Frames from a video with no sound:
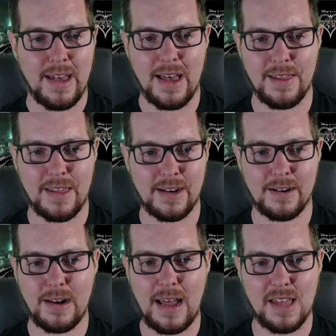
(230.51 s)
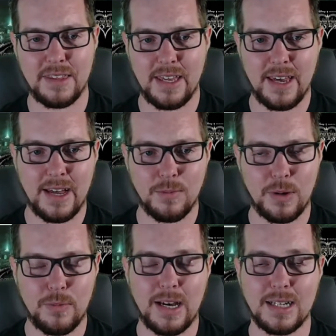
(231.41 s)
And then at the end,
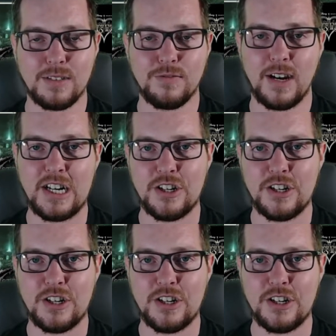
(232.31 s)
when we got to fight